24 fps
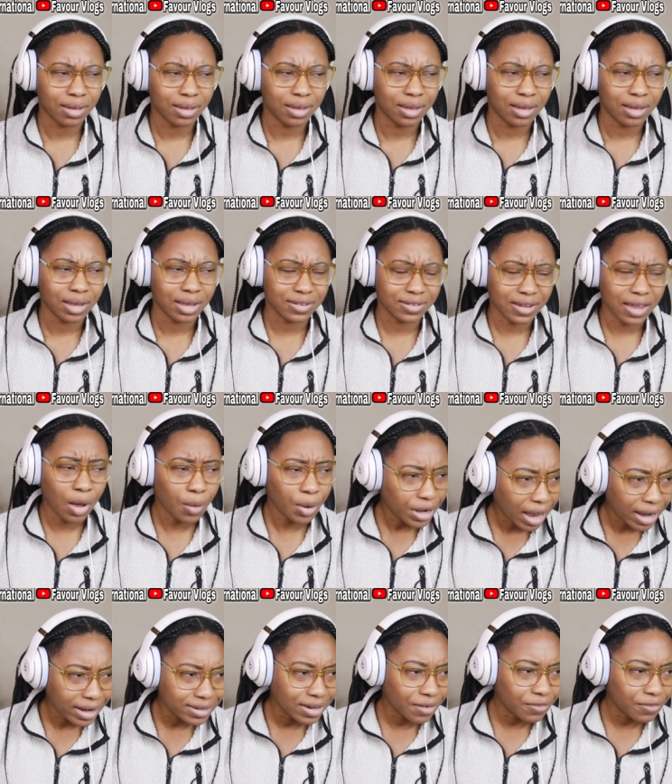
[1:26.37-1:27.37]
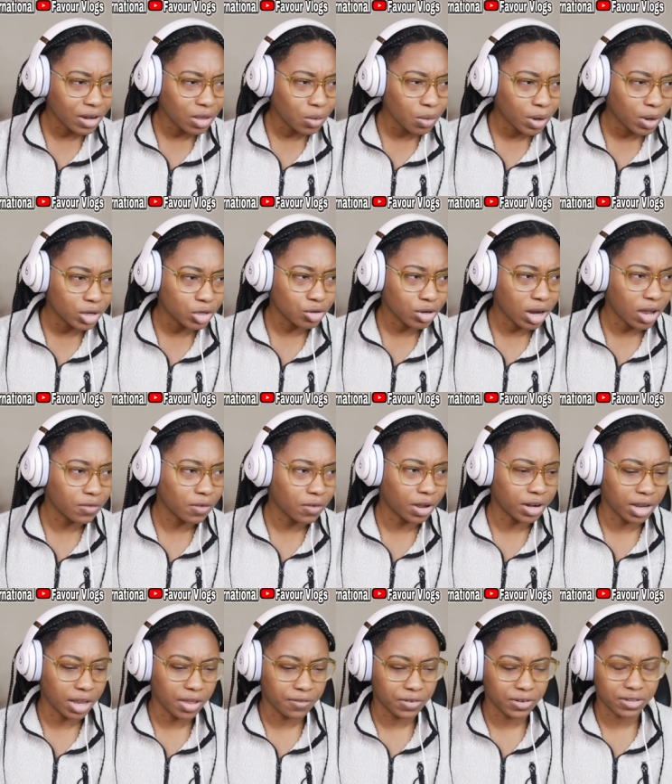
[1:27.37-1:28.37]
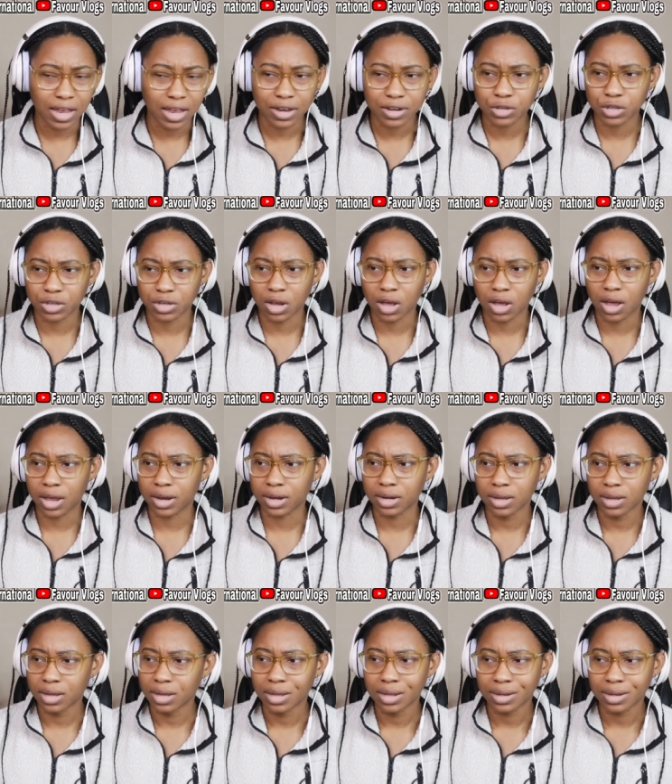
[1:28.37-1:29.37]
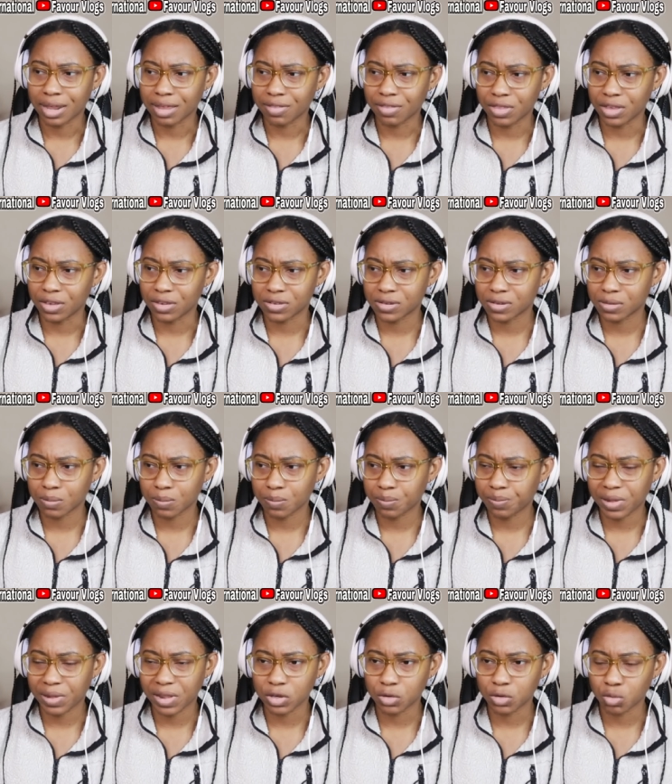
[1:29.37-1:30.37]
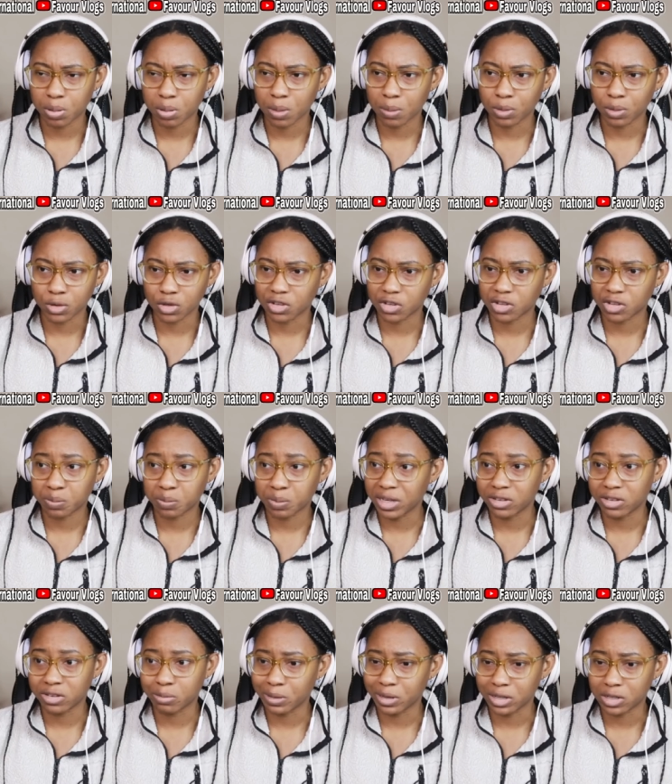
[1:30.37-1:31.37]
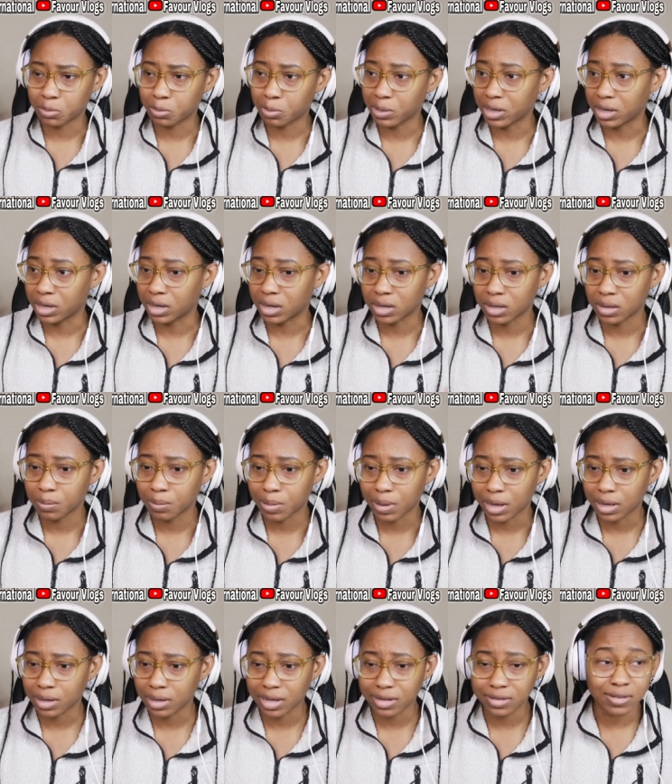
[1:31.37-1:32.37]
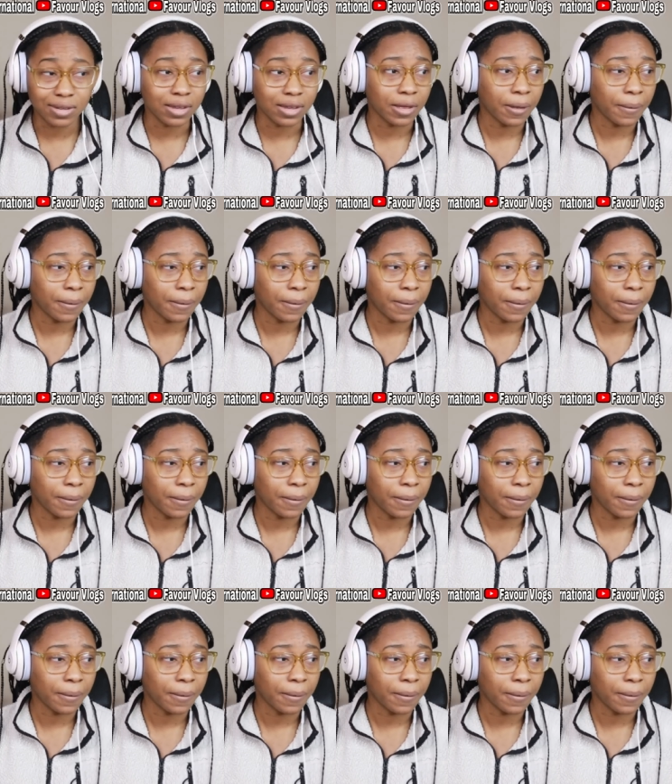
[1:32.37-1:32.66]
Because I, would, I definitely want to drive on it if it's actually not like this place where people just speed, speed, speed. But let's see.